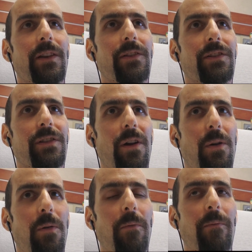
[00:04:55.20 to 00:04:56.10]

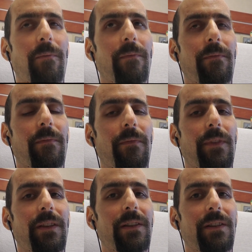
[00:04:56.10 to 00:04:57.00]
So
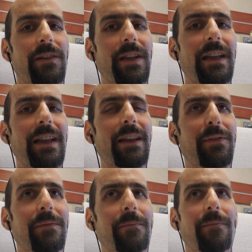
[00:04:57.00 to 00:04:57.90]
see,
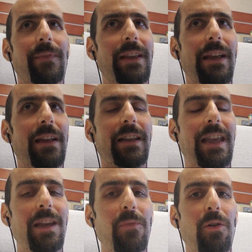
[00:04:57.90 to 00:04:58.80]
even
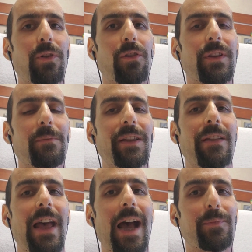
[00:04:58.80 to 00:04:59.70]
chemo would only be
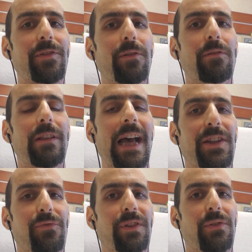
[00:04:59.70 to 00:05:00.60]
the absolute
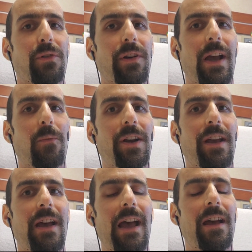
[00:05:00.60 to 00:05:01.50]
last resort. I want
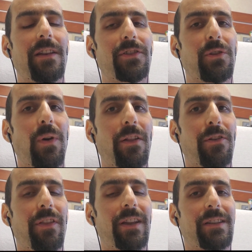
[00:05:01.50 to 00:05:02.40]
to do other
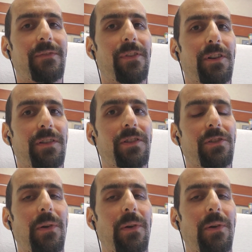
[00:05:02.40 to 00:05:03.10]
things first.